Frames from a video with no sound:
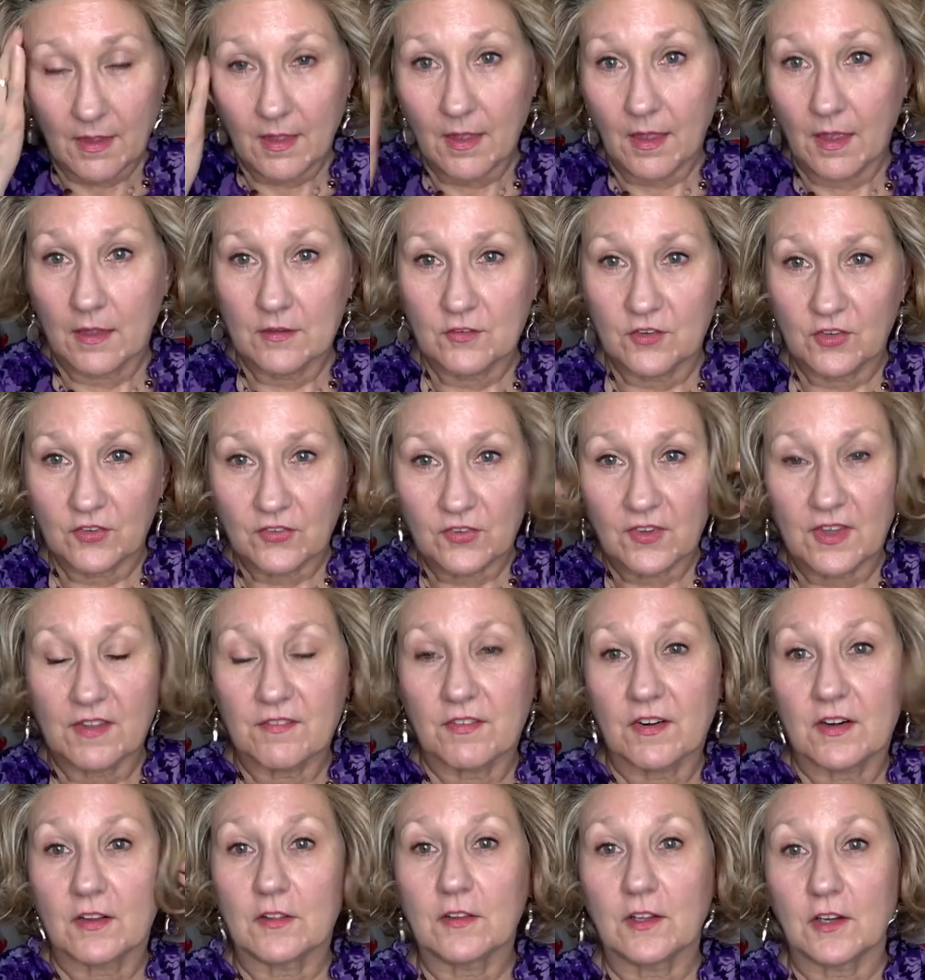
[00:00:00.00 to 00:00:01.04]
And just give
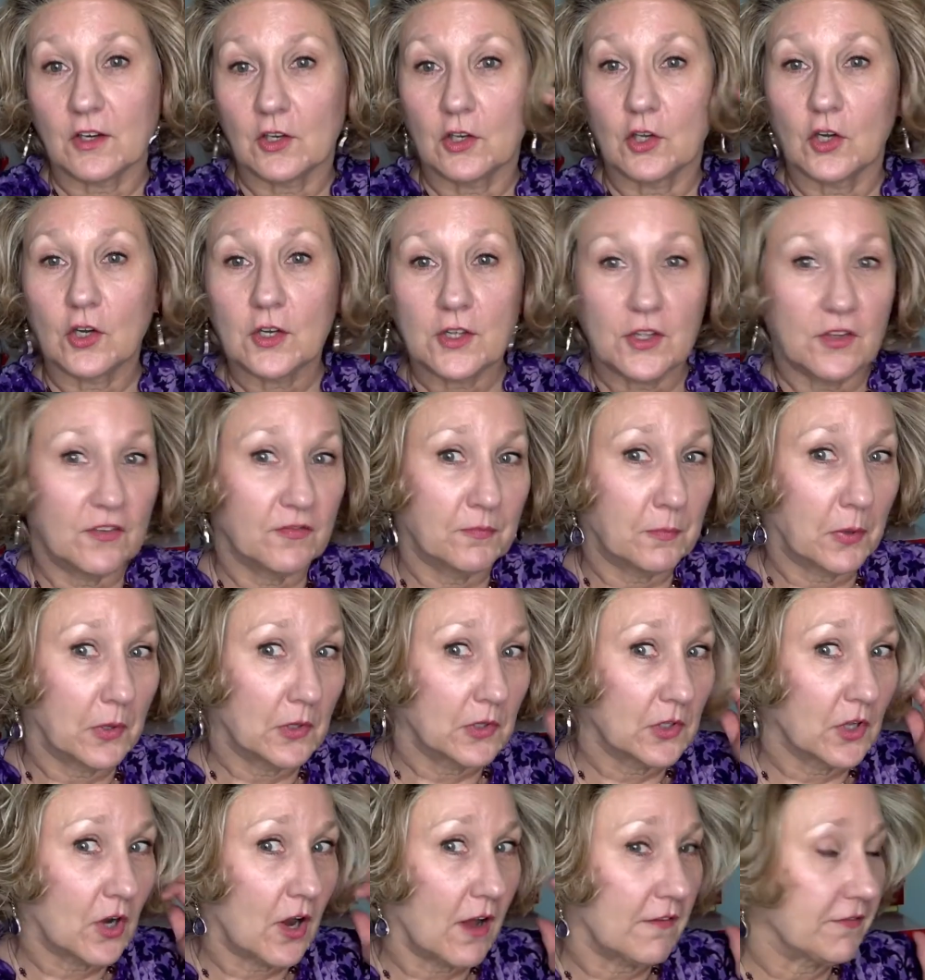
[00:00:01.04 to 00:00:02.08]
it a little look. You've
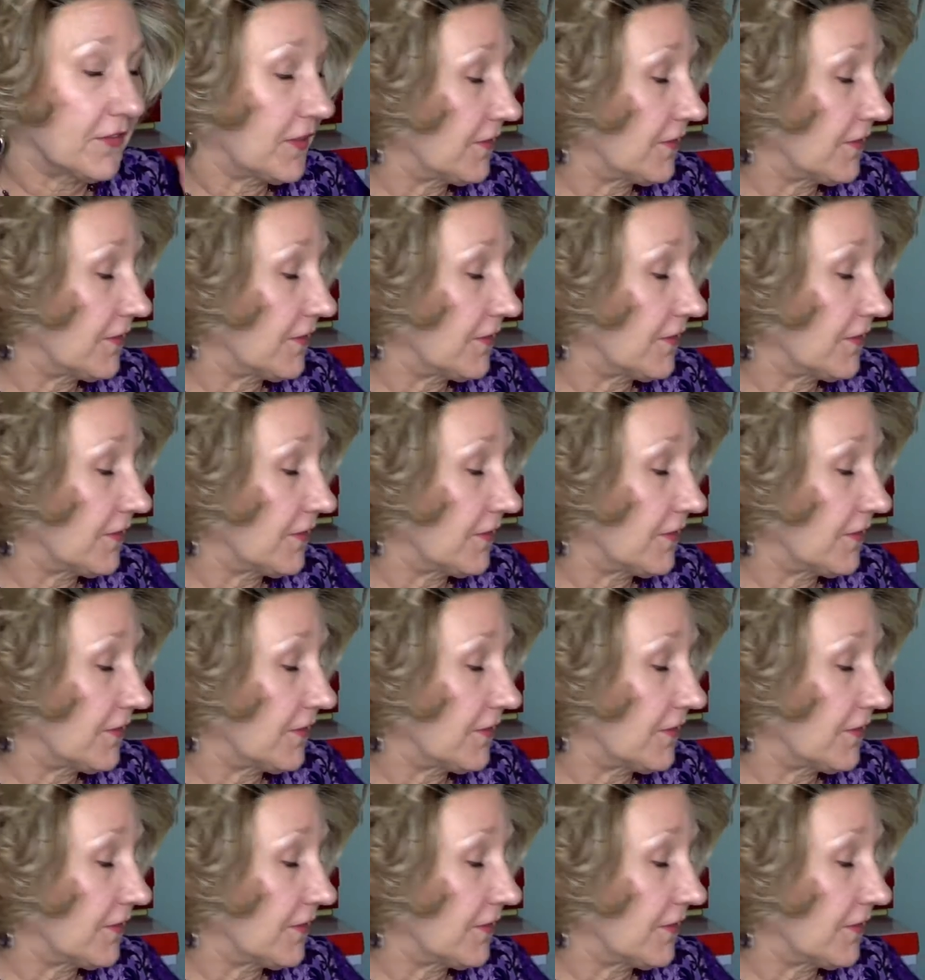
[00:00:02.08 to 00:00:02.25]
pulled it off the